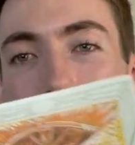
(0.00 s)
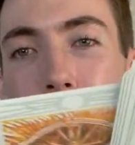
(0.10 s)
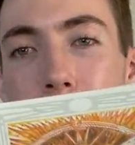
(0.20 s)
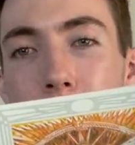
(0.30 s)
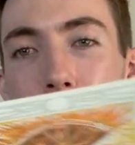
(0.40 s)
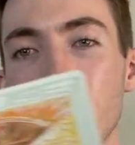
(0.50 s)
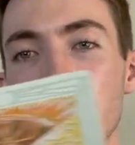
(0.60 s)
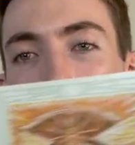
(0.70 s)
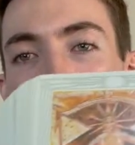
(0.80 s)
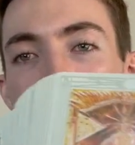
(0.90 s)
I think it's
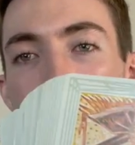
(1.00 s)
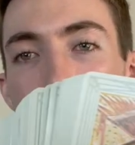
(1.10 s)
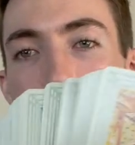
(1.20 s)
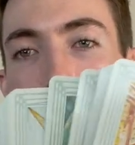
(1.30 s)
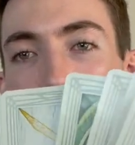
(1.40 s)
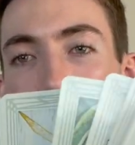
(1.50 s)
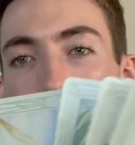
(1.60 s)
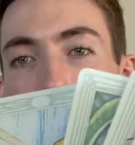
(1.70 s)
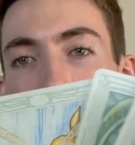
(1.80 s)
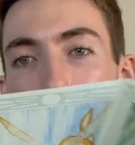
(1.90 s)
just my favorite
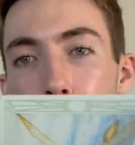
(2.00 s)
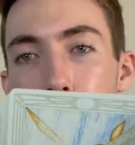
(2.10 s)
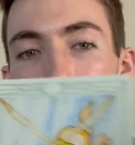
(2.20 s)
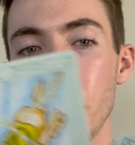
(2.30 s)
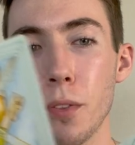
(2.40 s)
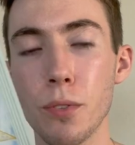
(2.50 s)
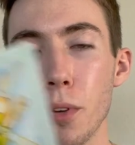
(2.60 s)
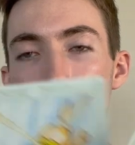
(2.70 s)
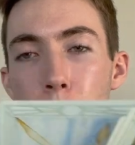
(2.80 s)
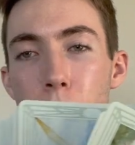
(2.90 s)
personally to work with,
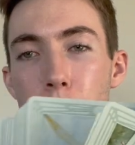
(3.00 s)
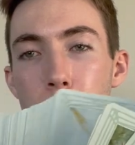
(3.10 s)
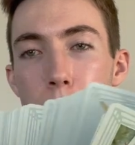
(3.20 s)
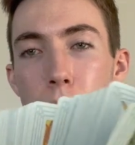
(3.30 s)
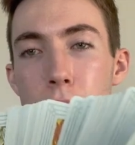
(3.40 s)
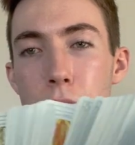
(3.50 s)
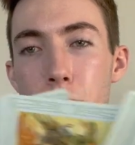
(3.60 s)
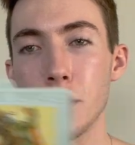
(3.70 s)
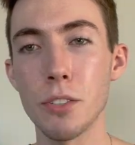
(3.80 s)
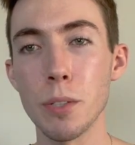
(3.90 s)
so when
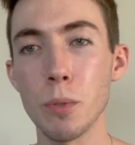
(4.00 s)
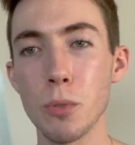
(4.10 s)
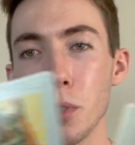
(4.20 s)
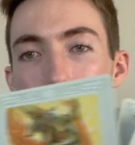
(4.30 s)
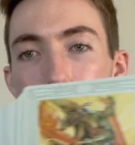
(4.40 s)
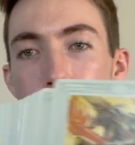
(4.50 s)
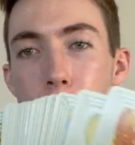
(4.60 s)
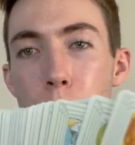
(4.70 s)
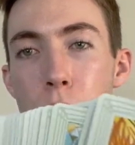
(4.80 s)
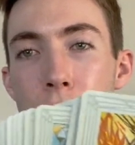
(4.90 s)
considering which one I wanted
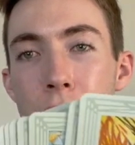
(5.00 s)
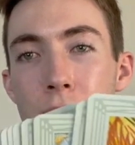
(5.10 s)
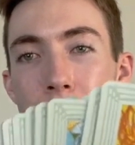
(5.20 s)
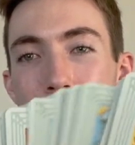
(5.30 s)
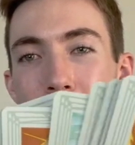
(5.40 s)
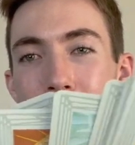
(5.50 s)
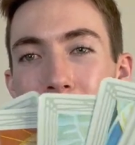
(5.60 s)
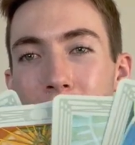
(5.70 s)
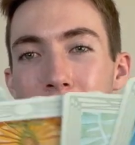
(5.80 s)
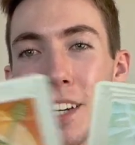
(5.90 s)
to bring,
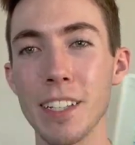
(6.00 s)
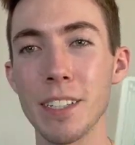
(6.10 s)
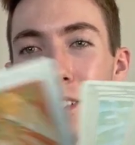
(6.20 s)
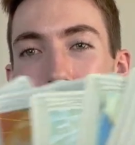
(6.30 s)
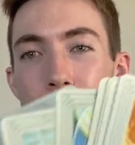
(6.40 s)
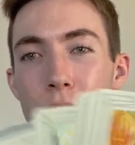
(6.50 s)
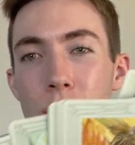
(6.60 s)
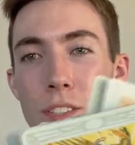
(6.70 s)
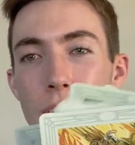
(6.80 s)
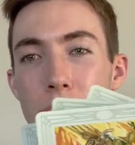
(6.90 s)
I
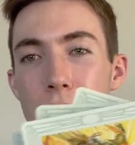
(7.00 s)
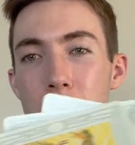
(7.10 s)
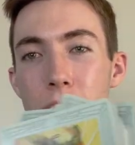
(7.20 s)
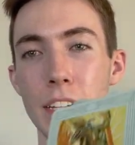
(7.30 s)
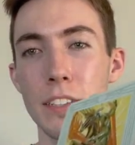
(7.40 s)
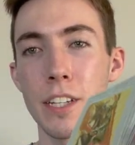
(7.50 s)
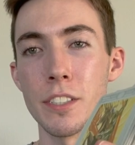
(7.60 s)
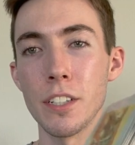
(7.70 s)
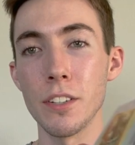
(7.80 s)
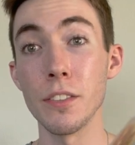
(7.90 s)
decided and
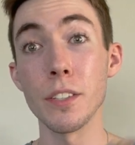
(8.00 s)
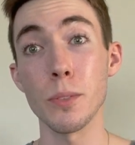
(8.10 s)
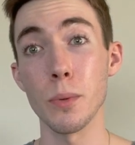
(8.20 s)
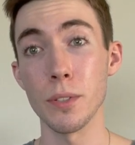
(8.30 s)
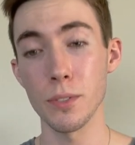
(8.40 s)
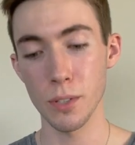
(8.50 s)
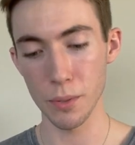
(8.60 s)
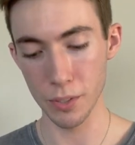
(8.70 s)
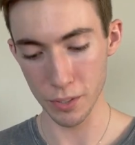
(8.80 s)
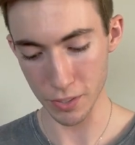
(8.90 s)
landed on this one. So
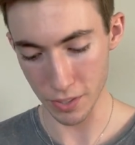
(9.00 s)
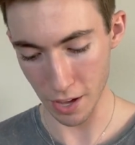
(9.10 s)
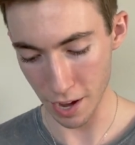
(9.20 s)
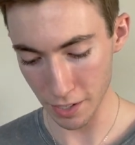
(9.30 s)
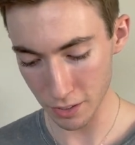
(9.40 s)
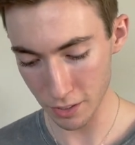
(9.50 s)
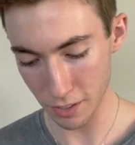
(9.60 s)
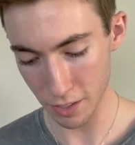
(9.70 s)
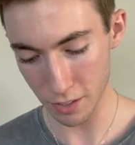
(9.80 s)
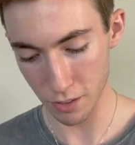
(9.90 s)
there's that
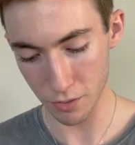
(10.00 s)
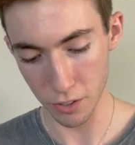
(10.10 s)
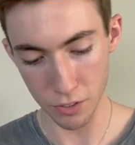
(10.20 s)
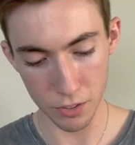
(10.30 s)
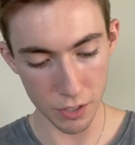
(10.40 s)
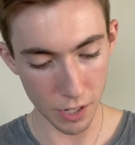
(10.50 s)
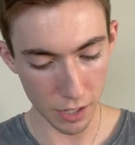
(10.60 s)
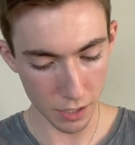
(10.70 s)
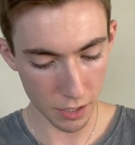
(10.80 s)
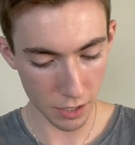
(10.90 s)
as the first
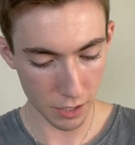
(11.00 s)
deck.